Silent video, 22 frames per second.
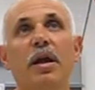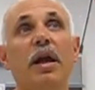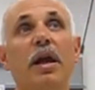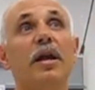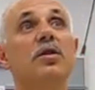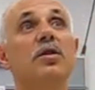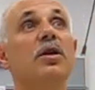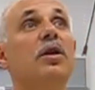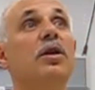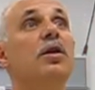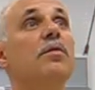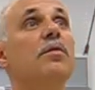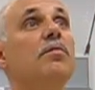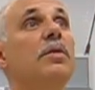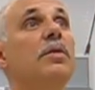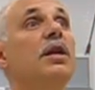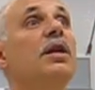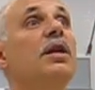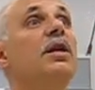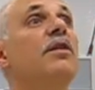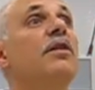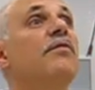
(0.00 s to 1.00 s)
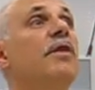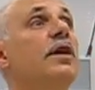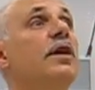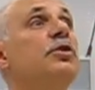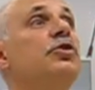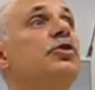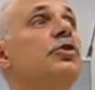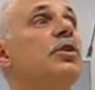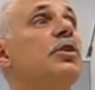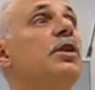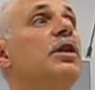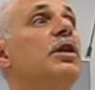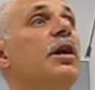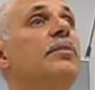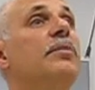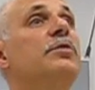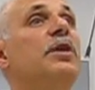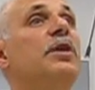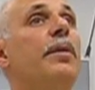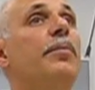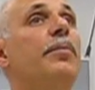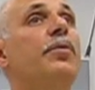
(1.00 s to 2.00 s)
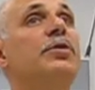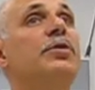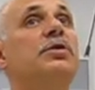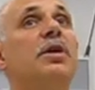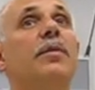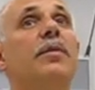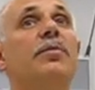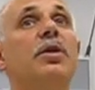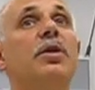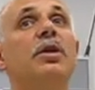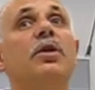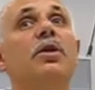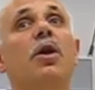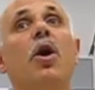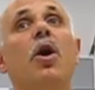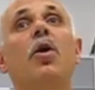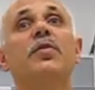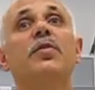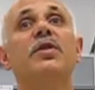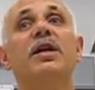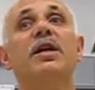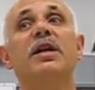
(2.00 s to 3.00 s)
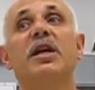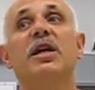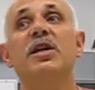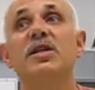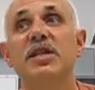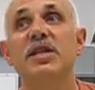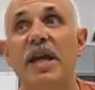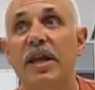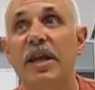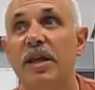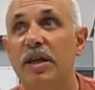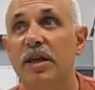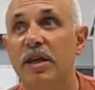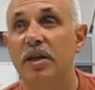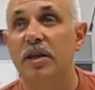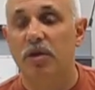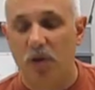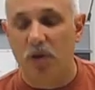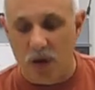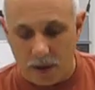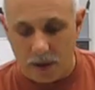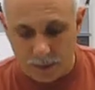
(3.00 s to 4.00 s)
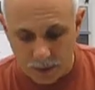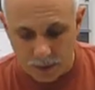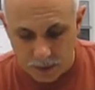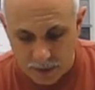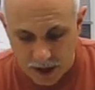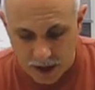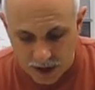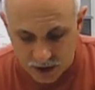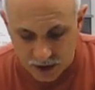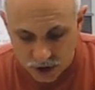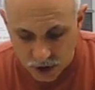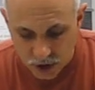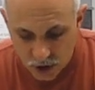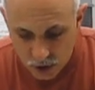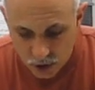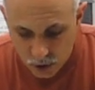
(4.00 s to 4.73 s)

And the committee eventually comes up with something called the Connecticut Compromise